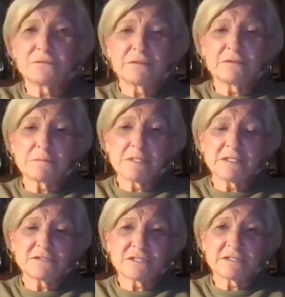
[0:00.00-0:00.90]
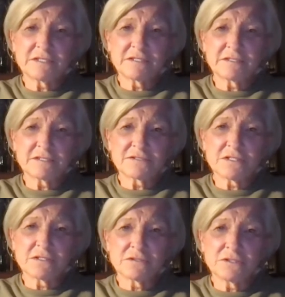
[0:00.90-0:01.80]
you very much. I think this
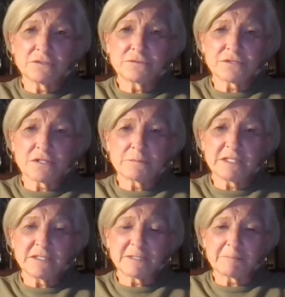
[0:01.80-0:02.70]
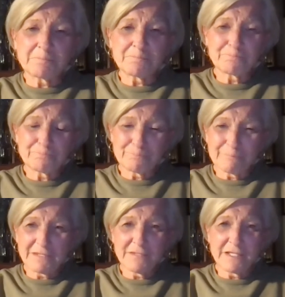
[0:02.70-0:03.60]
concludes our meeting.
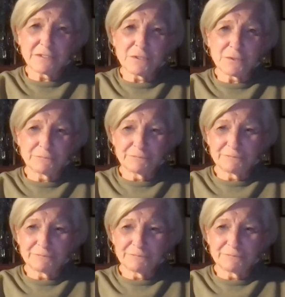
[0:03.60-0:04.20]
Thank you.